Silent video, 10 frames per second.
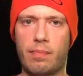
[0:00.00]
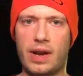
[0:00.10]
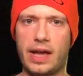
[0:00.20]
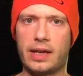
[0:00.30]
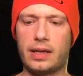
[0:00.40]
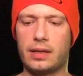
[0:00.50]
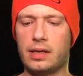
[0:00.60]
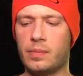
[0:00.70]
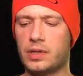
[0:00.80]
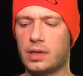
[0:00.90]
black
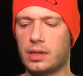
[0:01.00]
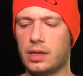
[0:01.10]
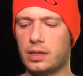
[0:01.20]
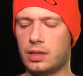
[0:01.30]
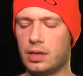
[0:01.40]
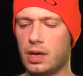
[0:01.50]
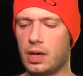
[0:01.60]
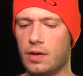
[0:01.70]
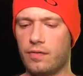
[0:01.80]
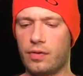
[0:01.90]
limited edition
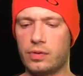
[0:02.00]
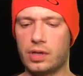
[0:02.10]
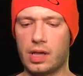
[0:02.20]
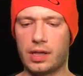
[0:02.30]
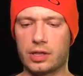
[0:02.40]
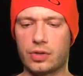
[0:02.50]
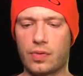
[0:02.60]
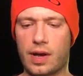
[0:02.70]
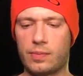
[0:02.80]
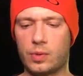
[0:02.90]
Fuji leather
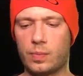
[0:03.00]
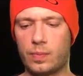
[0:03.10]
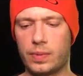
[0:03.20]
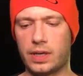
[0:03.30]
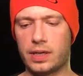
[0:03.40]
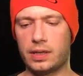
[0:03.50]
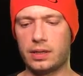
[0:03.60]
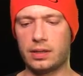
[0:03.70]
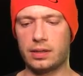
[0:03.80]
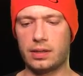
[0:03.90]
straps but
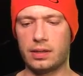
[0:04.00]
uh,